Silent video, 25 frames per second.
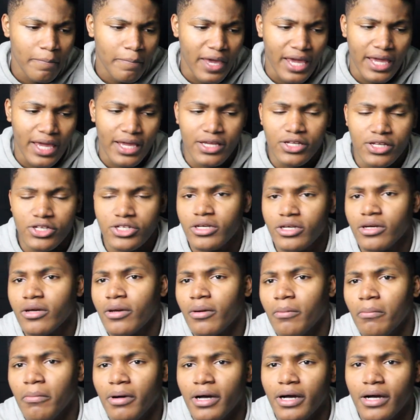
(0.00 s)
page.
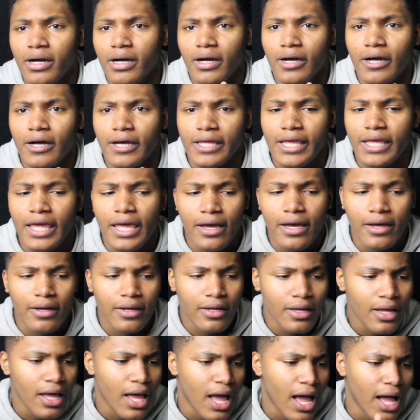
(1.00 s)
But
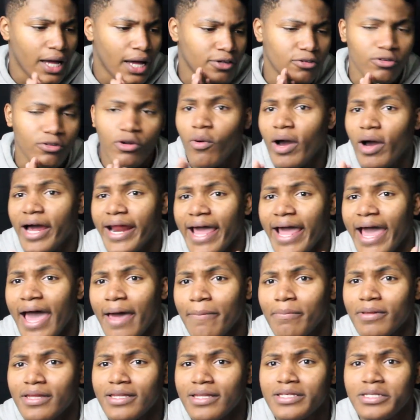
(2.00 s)
I don't know why that
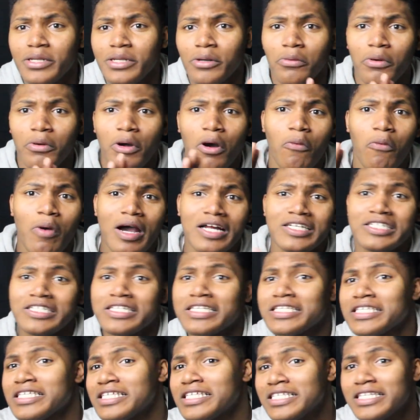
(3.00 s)
happened. So go watch
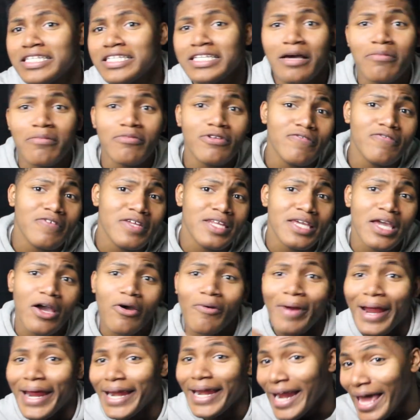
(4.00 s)
the CZW
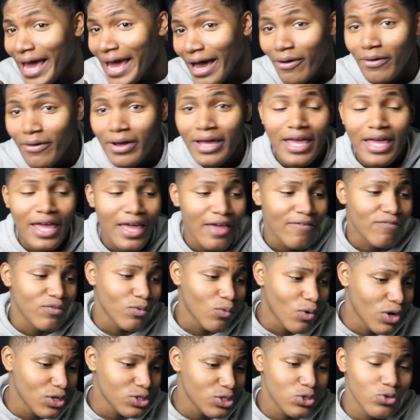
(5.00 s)
video right now if
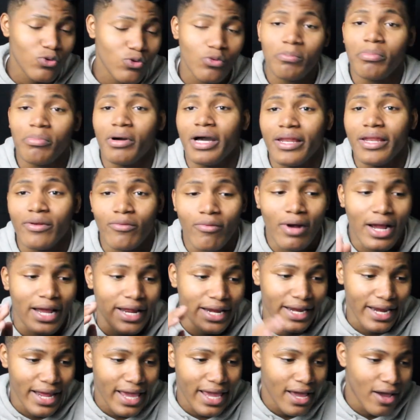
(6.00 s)
you want to. But
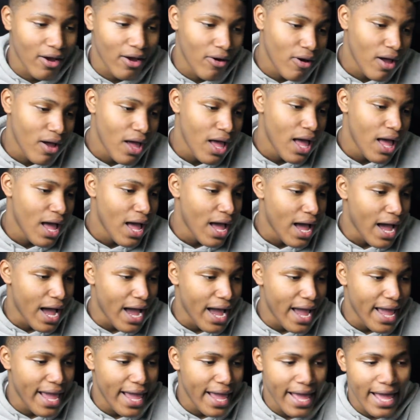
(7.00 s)
right now,
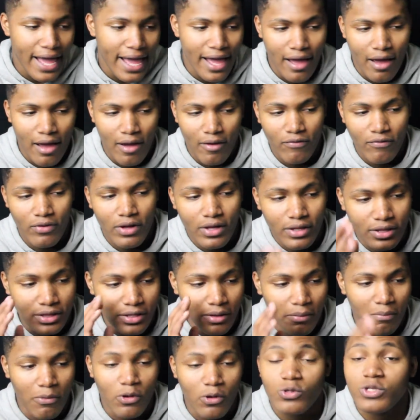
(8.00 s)
I have
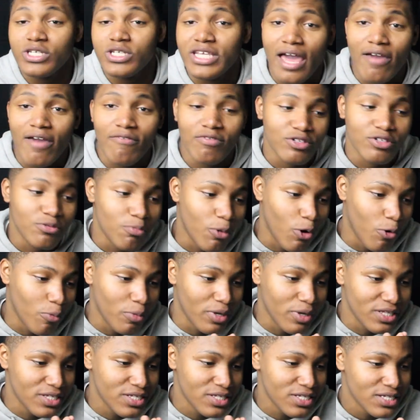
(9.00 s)
the most savage
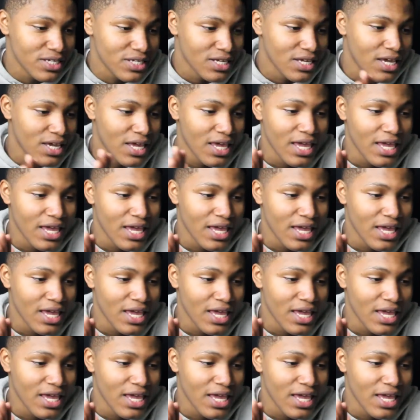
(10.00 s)
moments